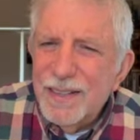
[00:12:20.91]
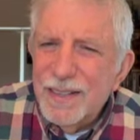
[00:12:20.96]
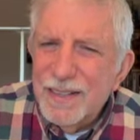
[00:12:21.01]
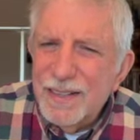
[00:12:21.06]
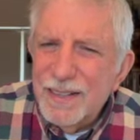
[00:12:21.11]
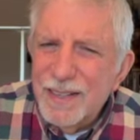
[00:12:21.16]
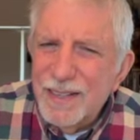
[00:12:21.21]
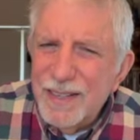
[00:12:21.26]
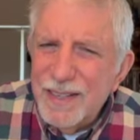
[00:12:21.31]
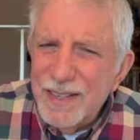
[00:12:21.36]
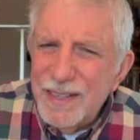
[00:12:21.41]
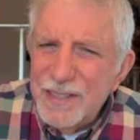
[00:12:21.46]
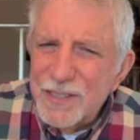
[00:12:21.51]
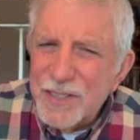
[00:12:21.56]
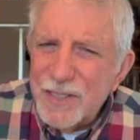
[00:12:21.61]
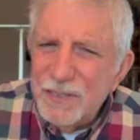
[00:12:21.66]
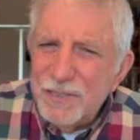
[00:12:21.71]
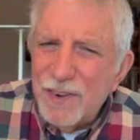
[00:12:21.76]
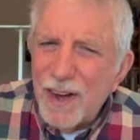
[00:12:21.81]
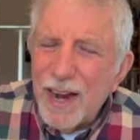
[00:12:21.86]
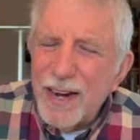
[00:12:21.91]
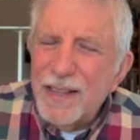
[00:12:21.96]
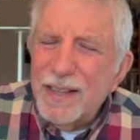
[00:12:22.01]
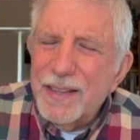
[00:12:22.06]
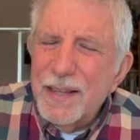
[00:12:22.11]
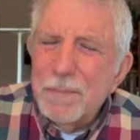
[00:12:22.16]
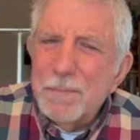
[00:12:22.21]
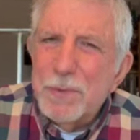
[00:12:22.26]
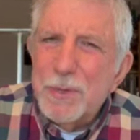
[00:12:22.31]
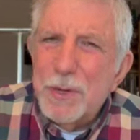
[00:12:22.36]
he's inviting
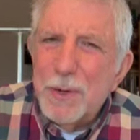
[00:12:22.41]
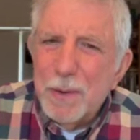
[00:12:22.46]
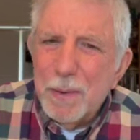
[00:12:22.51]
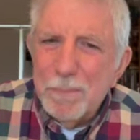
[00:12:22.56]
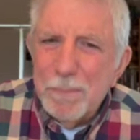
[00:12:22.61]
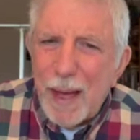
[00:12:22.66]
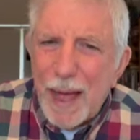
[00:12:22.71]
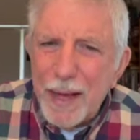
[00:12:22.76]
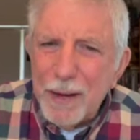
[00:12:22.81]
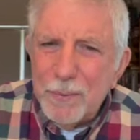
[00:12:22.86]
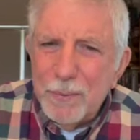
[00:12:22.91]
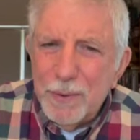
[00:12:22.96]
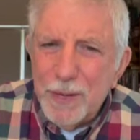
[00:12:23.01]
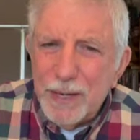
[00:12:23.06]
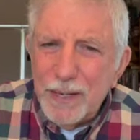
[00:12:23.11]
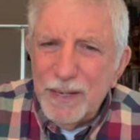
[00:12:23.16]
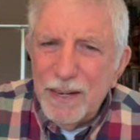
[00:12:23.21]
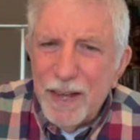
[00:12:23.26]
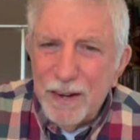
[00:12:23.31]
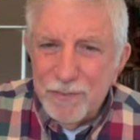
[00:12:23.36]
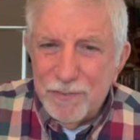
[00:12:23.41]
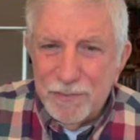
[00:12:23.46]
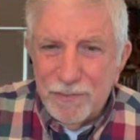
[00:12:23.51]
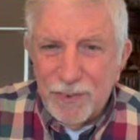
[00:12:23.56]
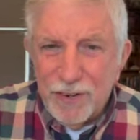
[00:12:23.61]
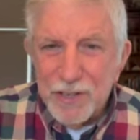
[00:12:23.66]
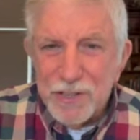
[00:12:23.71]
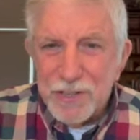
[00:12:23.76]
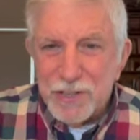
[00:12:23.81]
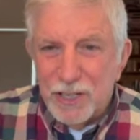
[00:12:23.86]
them to a banquet, and
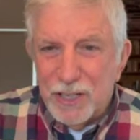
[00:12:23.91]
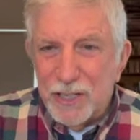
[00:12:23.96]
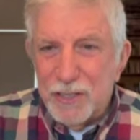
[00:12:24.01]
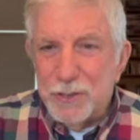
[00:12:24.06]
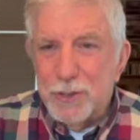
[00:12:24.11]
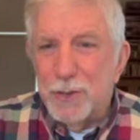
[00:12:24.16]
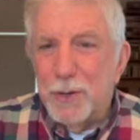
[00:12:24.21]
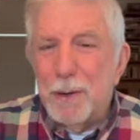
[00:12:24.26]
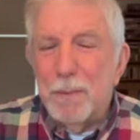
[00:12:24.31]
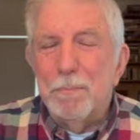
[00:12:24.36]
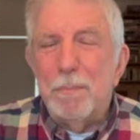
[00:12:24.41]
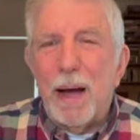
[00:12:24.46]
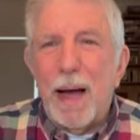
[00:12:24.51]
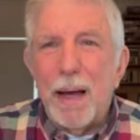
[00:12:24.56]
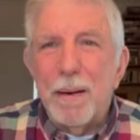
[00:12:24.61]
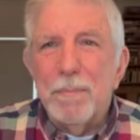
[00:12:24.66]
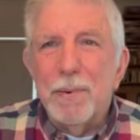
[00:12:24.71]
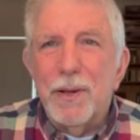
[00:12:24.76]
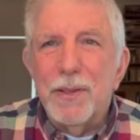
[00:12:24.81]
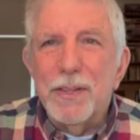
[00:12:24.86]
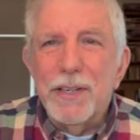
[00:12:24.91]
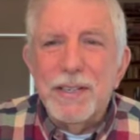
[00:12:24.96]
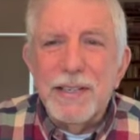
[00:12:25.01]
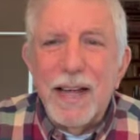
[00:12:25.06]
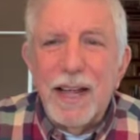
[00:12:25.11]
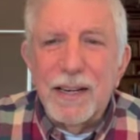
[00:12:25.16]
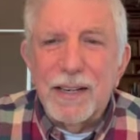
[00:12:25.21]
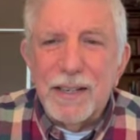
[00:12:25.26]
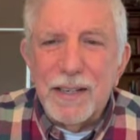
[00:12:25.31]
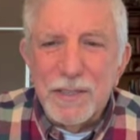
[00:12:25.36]
firstly, to imbibe on the
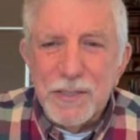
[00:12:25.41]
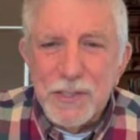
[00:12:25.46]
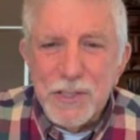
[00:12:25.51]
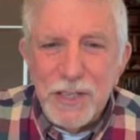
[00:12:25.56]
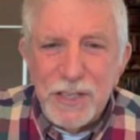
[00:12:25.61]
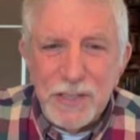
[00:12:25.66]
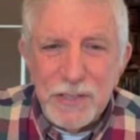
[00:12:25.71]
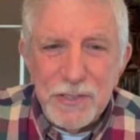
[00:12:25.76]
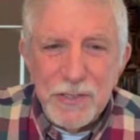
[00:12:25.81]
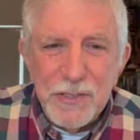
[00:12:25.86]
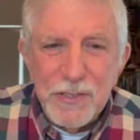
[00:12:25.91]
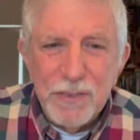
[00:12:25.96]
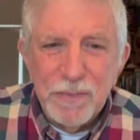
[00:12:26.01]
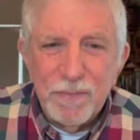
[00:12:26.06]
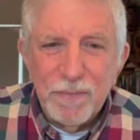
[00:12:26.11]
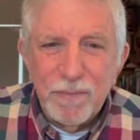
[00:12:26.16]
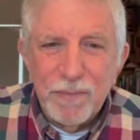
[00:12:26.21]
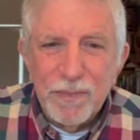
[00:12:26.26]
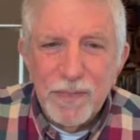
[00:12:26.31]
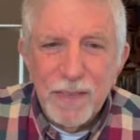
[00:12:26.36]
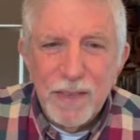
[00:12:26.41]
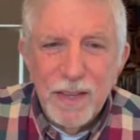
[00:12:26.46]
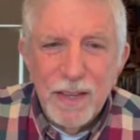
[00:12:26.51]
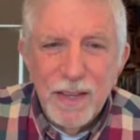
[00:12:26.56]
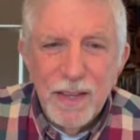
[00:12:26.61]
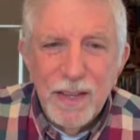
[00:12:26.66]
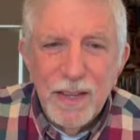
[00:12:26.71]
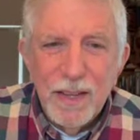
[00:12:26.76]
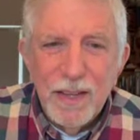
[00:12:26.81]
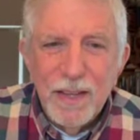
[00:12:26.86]
delicacies.
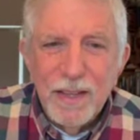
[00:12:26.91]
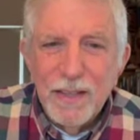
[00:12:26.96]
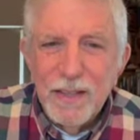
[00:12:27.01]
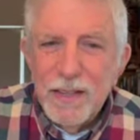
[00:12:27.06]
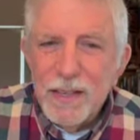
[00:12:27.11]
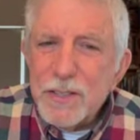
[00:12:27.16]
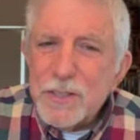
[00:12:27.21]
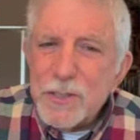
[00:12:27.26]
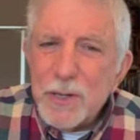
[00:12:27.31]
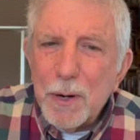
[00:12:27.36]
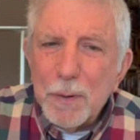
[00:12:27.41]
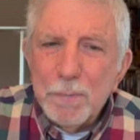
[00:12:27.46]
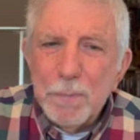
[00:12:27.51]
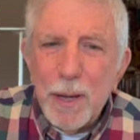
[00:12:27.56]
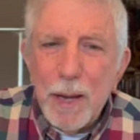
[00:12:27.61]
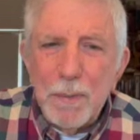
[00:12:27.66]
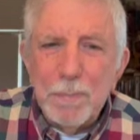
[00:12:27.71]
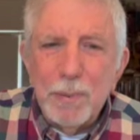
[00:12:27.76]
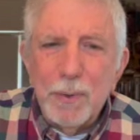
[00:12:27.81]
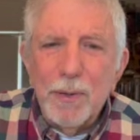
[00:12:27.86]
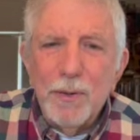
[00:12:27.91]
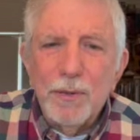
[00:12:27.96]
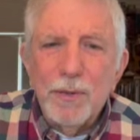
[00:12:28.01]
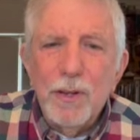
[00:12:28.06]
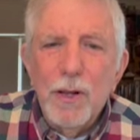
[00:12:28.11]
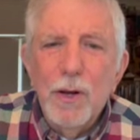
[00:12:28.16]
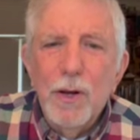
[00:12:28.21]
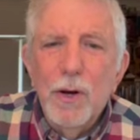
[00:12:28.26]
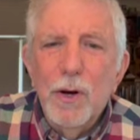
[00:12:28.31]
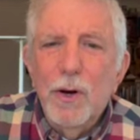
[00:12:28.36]
These are
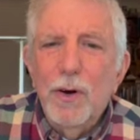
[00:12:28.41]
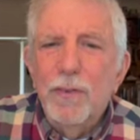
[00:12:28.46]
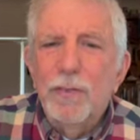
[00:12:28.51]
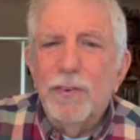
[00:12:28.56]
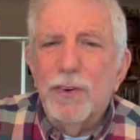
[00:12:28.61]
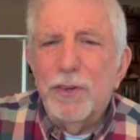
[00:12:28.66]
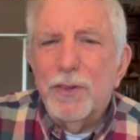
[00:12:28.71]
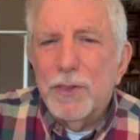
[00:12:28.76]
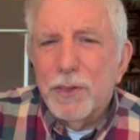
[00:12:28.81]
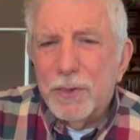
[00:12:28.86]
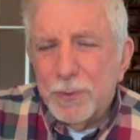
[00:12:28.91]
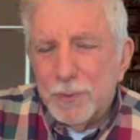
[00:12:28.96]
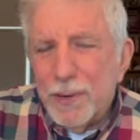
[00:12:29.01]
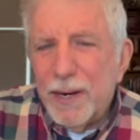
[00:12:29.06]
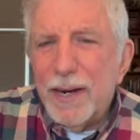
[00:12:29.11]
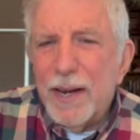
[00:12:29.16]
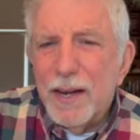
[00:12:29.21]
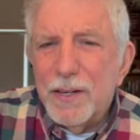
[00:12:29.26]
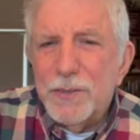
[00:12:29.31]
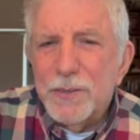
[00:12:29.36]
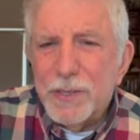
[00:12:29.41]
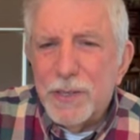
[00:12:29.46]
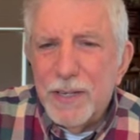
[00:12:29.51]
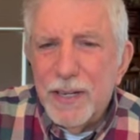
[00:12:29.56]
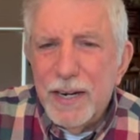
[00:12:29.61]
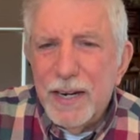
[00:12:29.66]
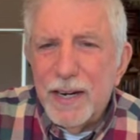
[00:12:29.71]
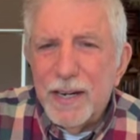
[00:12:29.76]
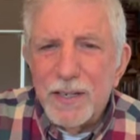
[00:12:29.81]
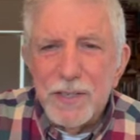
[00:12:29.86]
people who for 300
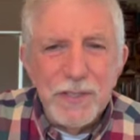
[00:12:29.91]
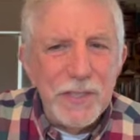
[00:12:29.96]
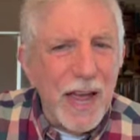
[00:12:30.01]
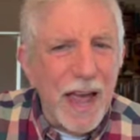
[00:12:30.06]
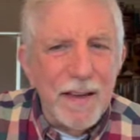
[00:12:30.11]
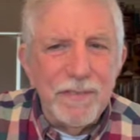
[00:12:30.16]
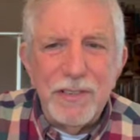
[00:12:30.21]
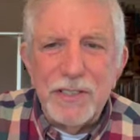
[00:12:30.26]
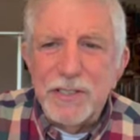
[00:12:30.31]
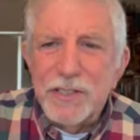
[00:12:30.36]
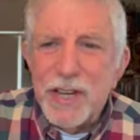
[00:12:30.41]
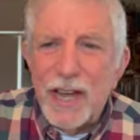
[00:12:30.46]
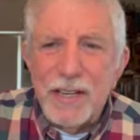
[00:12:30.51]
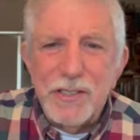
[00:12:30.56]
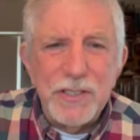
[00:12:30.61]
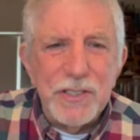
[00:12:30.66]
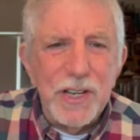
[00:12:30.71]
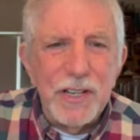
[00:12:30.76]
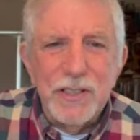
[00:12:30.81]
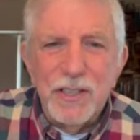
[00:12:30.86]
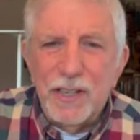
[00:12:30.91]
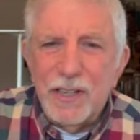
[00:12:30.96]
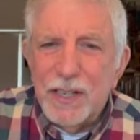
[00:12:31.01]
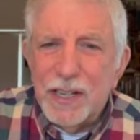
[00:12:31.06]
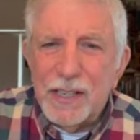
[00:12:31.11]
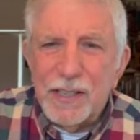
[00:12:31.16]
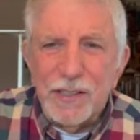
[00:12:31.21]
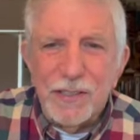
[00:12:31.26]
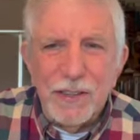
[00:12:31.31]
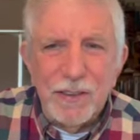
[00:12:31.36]
years haven't tasted the
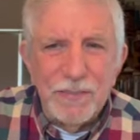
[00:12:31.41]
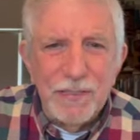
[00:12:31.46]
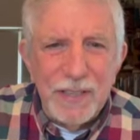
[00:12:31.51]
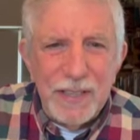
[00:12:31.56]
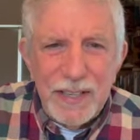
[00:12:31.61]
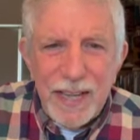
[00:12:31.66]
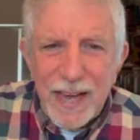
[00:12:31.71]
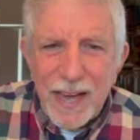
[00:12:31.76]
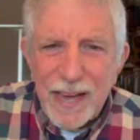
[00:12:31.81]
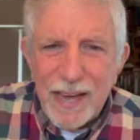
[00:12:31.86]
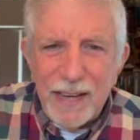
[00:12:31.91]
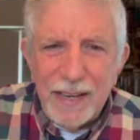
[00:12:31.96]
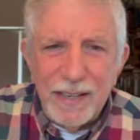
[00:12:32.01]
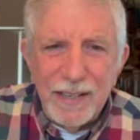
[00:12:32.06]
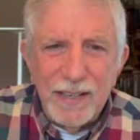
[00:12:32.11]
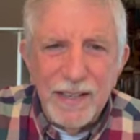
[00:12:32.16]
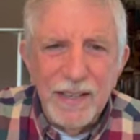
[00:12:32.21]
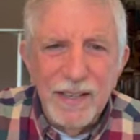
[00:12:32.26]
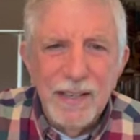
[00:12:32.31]
liquor of the day.